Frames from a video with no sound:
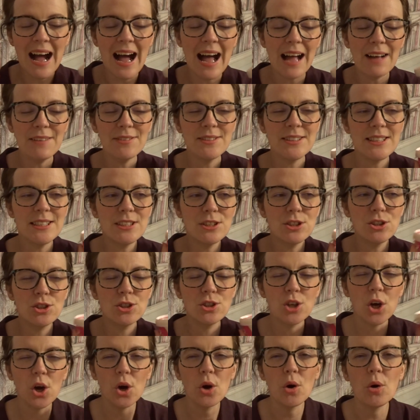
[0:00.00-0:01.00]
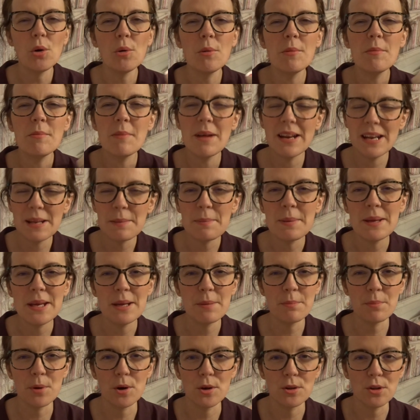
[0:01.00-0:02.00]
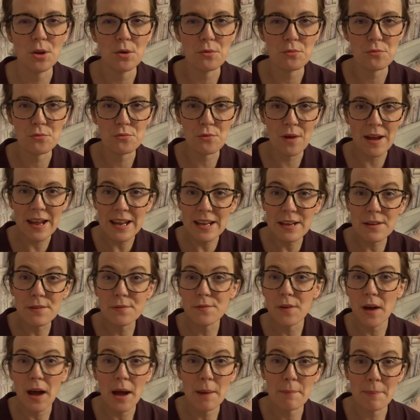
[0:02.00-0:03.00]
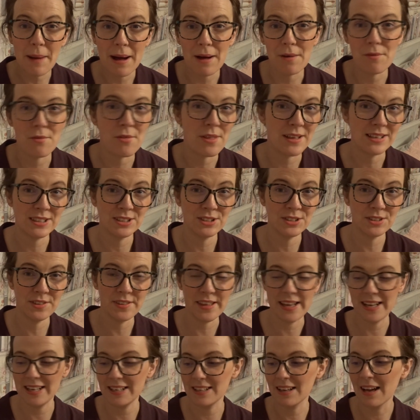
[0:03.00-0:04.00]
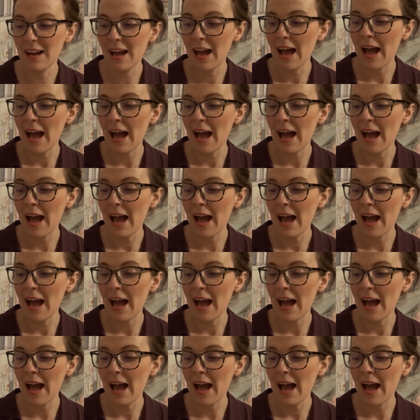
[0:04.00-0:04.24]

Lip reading: I've seen so many people rave about this thing,